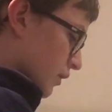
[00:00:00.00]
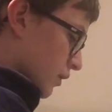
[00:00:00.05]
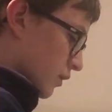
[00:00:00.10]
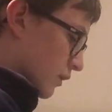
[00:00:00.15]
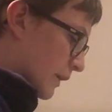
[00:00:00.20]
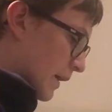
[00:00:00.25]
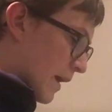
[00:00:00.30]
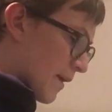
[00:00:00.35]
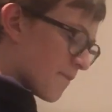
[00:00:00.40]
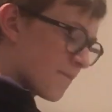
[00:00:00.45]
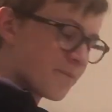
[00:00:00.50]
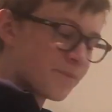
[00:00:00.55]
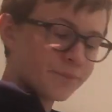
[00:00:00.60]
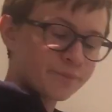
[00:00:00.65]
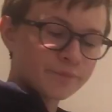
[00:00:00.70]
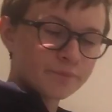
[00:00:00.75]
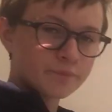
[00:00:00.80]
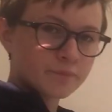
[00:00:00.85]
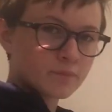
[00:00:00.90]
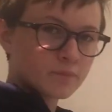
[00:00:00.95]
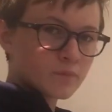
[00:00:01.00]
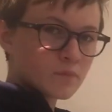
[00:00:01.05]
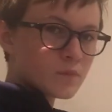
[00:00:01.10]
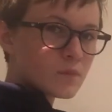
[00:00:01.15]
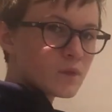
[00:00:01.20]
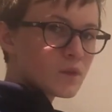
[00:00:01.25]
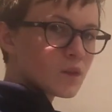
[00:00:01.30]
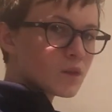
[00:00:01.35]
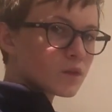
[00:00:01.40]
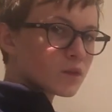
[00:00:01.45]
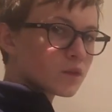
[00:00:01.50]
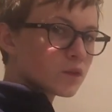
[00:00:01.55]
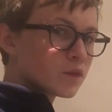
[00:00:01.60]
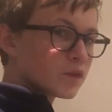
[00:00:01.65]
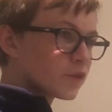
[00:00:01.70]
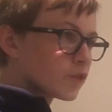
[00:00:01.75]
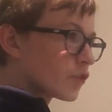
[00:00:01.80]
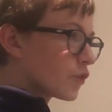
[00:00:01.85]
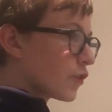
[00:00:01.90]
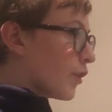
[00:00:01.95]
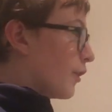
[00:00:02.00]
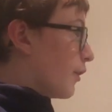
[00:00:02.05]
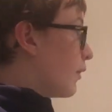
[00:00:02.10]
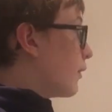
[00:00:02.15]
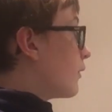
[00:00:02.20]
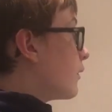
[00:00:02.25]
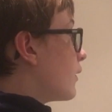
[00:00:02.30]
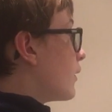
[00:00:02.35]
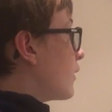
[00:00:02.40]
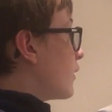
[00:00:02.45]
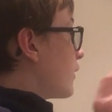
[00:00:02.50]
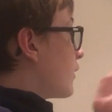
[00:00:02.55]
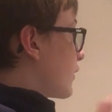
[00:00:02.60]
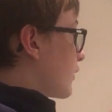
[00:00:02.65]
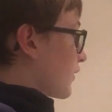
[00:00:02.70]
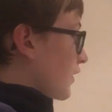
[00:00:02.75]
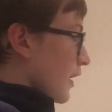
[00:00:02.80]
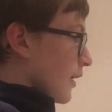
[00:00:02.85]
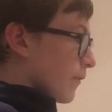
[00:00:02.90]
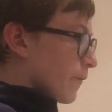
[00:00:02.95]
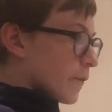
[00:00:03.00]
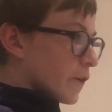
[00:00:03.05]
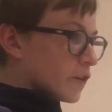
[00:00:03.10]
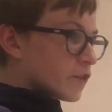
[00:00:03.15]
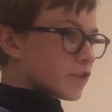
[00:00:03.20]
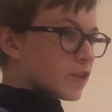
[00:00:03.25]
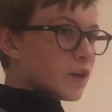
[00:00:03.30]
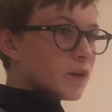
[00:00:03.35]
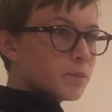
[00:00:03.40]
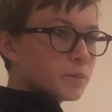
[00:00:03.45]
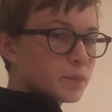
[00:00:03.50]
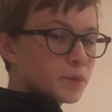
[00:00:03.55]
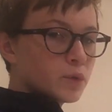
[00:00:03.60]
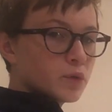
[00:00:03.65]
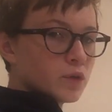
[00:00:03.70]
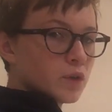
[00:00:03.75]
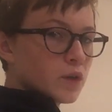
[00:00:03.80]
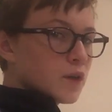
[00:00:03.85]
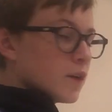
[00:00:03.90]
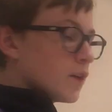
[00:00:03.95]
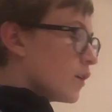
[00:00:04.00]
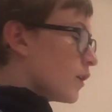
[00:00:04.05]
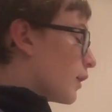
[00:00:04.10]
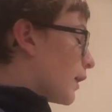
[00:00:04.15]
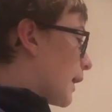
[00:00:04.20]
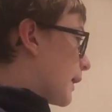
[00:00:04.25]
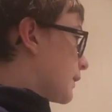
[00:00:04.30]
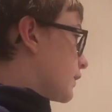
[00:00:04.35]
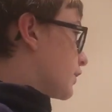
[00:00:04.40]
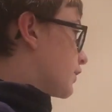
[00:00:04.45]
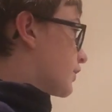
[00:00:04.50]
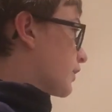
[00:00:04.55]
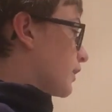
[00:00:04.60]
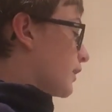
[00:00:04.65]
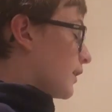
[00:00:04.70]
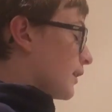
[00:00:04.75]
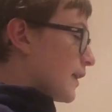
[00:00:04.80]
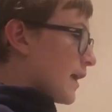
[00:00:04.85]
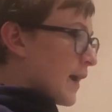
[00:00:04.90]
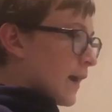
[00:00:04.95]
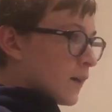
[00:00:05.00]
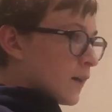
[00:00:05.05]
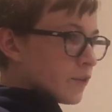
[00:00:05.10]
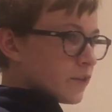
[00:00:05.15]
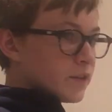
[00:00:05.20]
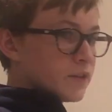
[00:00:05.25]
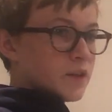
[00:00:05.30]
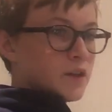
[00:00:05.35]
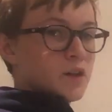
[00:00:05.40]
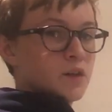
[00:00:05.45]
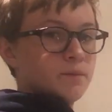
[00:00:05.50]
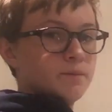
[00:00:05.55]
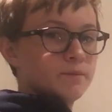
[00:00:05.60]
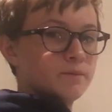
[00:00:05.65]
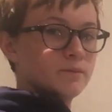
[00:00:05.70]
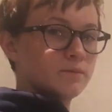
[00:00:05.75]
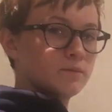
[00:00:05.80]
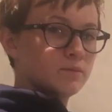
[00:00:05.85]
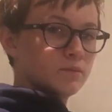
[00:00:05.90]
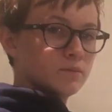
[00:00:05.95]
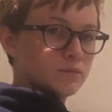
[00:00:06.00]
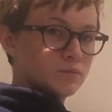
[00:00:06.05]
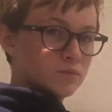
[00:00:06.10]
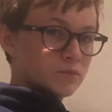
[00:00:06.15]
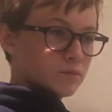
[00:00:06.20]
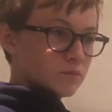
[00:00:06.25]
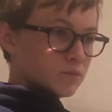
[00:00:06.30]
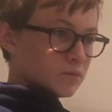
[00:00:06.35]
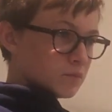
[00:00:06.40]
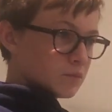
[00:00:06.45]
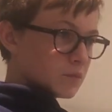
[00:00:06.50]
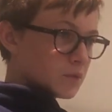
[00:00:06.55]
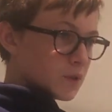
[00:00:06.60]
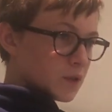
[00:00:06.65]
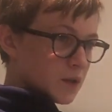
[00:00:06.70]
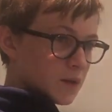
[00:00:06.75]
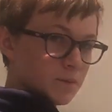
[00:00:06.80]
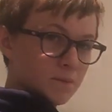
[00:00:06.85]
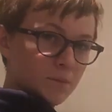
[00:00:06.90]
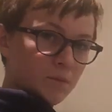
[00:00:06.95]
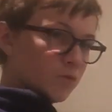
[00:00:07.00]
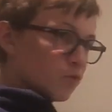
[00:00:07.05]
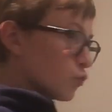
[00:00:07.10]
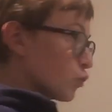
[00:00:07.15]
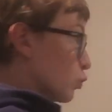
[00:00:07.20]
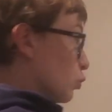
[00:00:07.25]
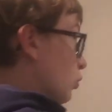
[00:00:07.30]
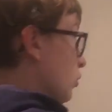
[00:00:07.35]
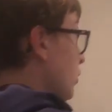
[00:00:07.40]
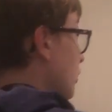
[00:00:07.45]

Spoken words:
Okay? So, say for example, I'm just going to lay out the rule,